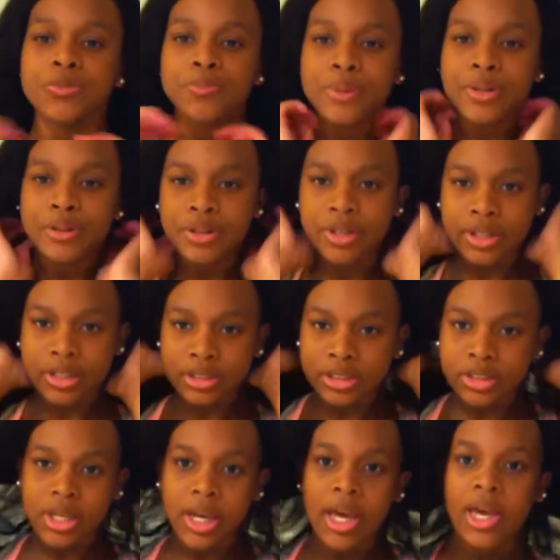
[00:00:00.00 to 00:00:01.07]

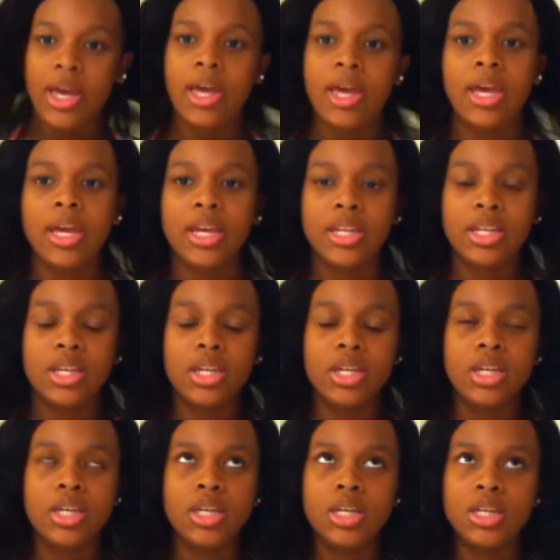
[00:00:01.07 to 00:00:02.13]
experienced
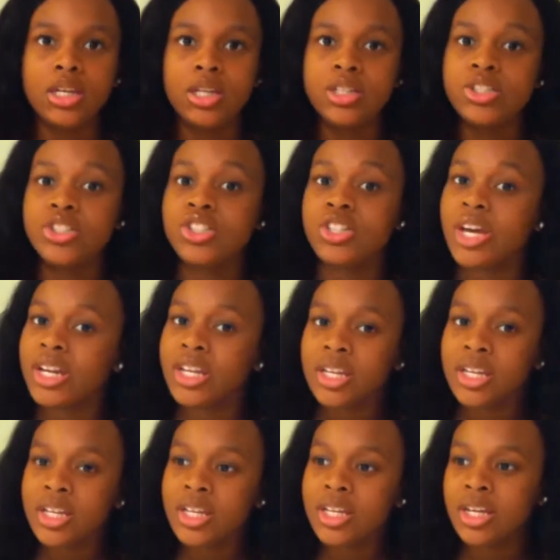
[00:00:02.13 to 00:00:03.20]
any
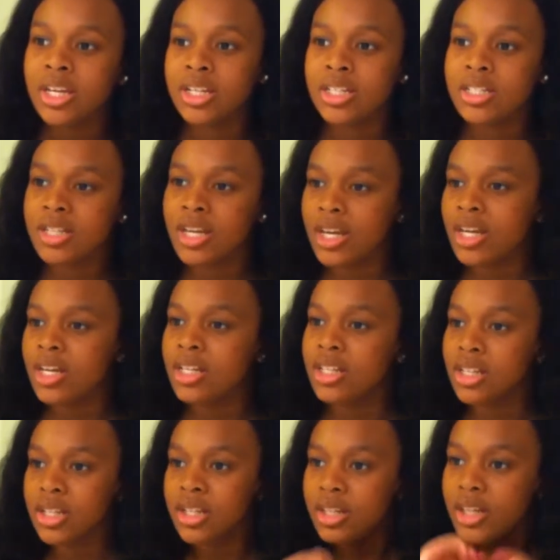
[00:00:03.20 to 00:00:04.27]
shedding, any
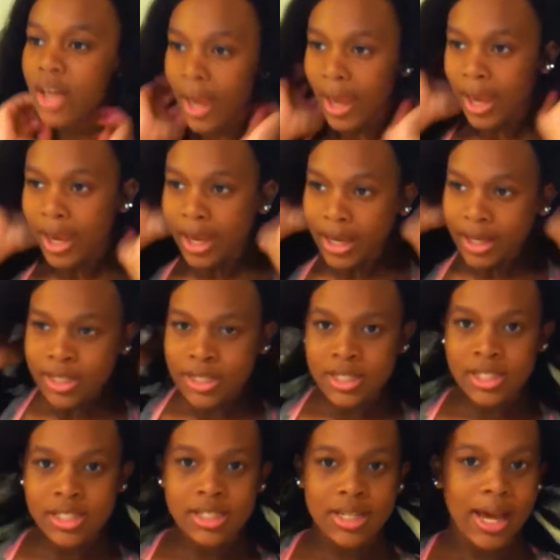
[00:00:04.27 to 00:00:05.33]
tangling, any
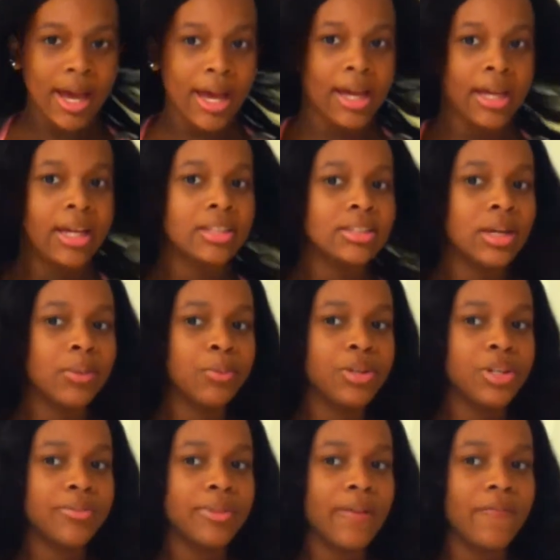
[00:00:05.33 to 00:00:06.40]
snags. I'm
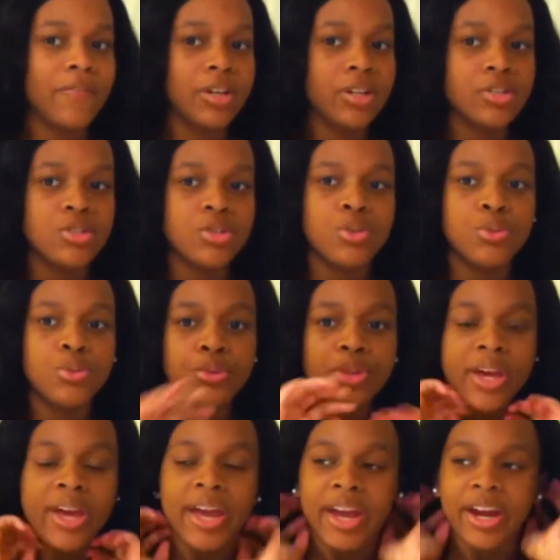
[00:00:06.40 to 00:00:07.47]
running my fingers through
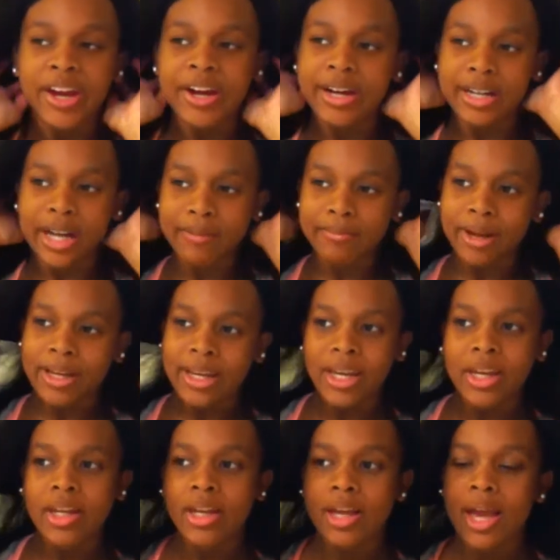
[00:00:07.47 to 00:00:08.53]
the hair and I'm not
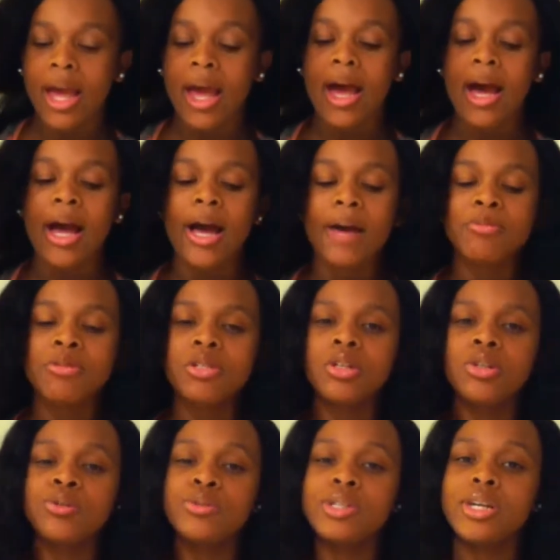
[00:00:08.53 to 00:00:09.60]
getting
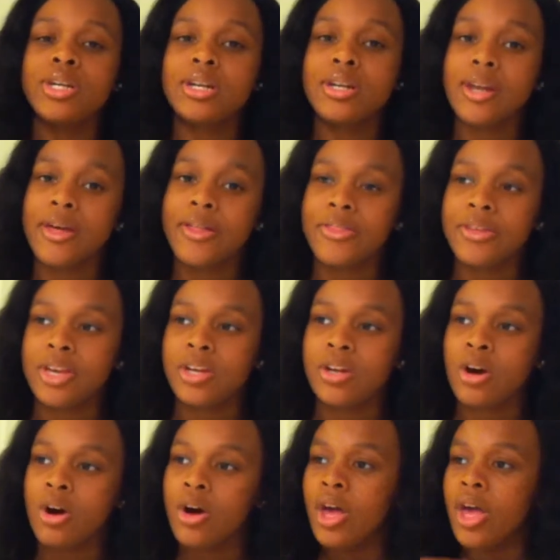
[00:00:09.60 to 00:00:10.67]
absolutely nothing
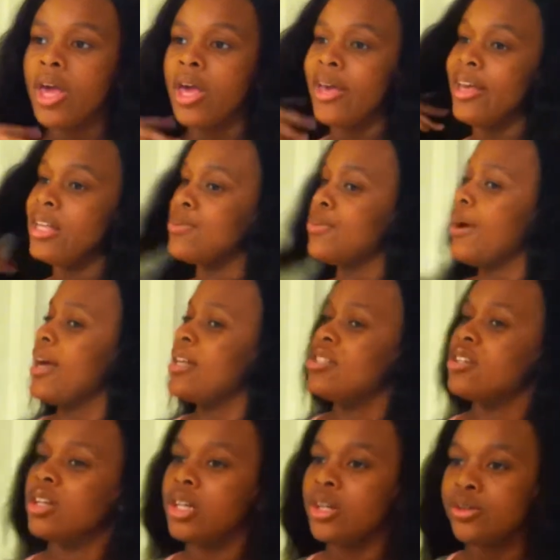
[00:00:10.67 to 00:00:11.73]
at all. As well
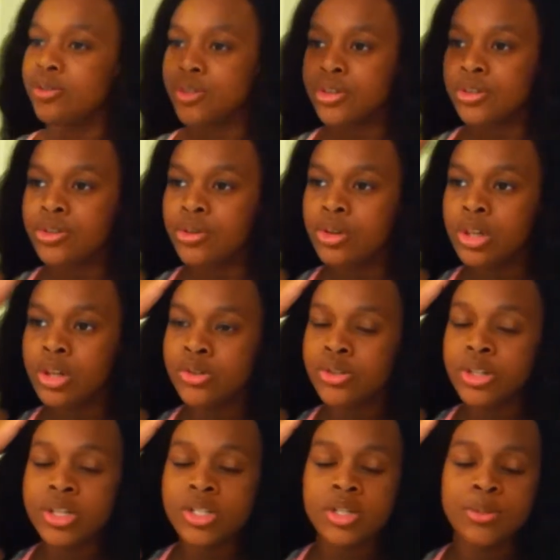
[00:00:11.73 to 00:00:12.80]
as a closure, the
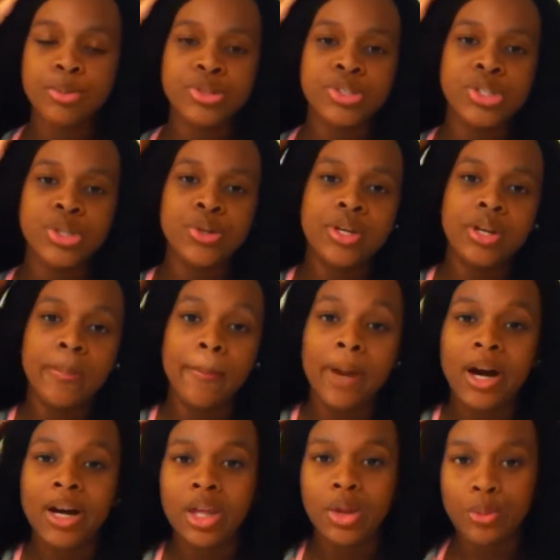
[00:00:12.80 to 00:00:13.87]
closure is a Brazilian
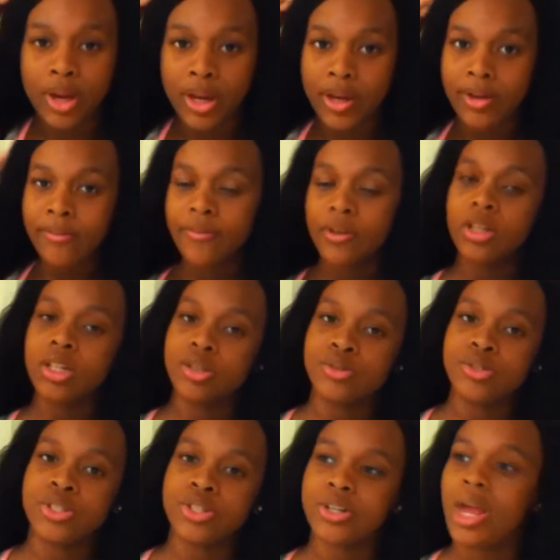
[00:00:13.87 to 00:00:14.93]
body wave
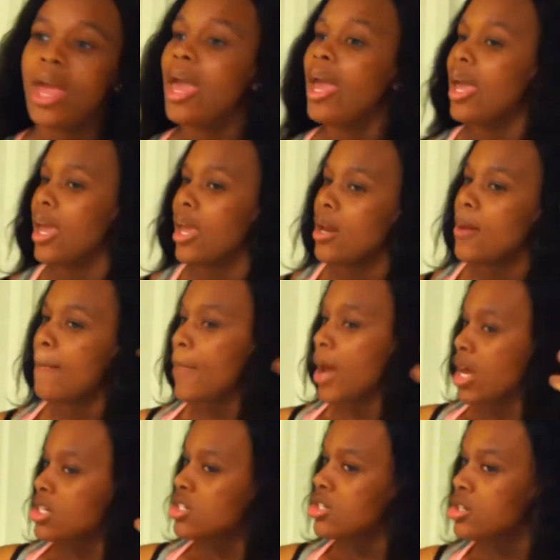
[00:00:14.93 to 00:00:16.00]
closure and it
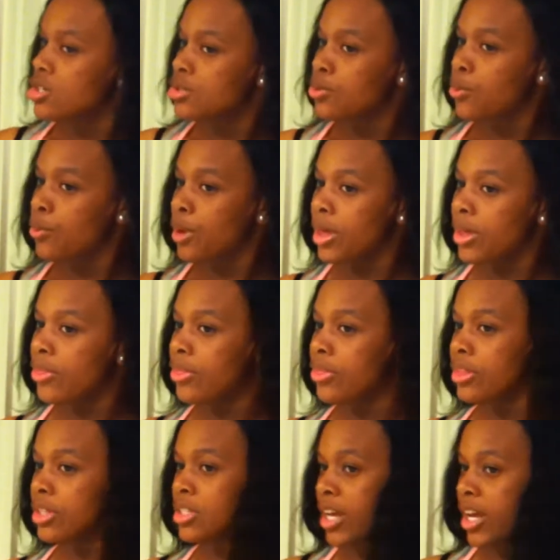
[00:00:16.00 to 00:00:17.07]
matches
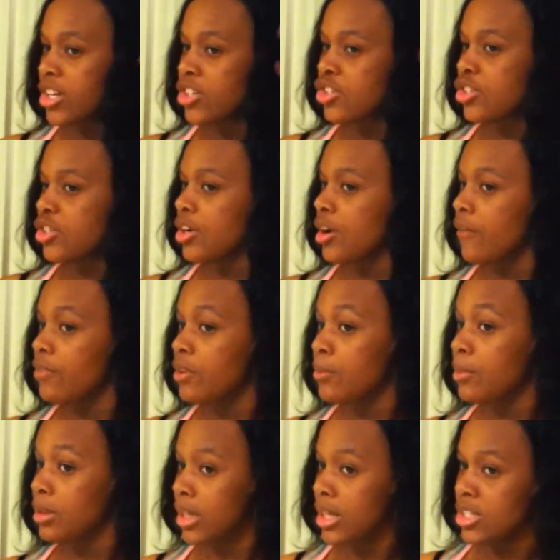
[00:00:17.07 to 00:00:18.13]
with the texture of the
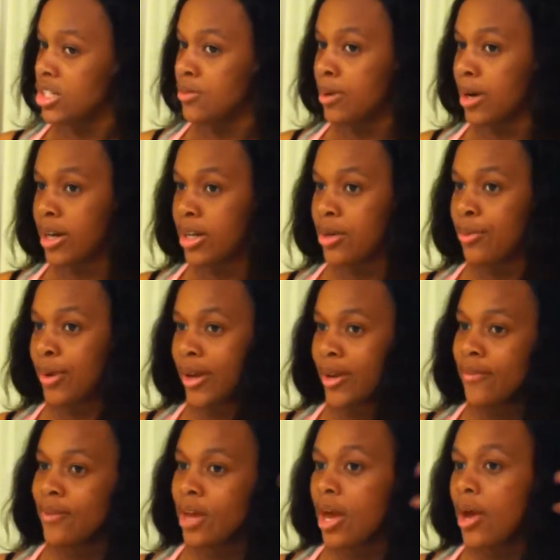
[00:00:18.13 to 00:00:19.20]
Malaysian body
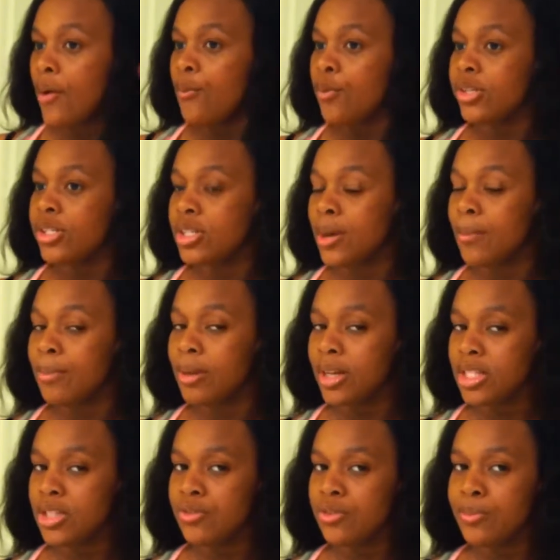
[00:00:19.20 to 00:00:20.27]
wave, which is a
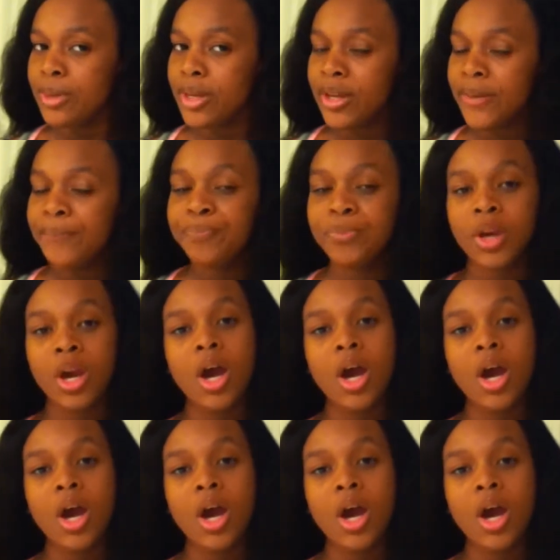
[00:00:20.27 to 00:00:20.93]
plus for me.